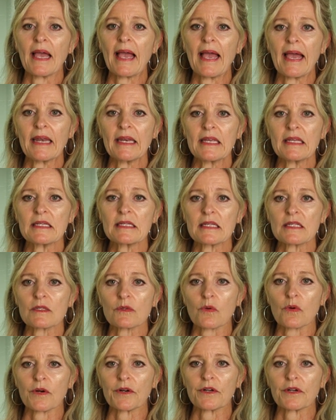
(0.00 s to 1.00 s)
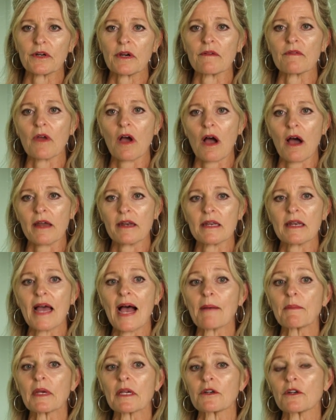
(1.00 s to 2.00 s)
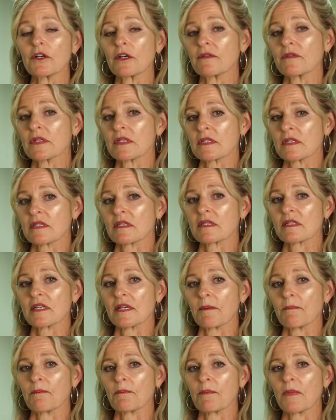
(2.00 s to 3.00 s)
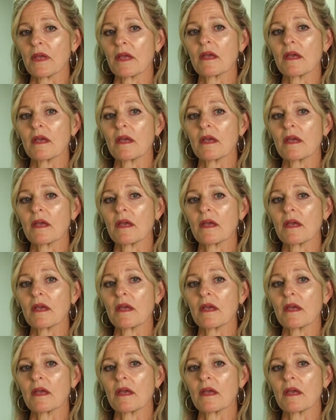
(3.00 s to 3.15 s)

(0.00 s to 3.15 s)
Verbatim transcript: any disorder of the autonomic nervous system.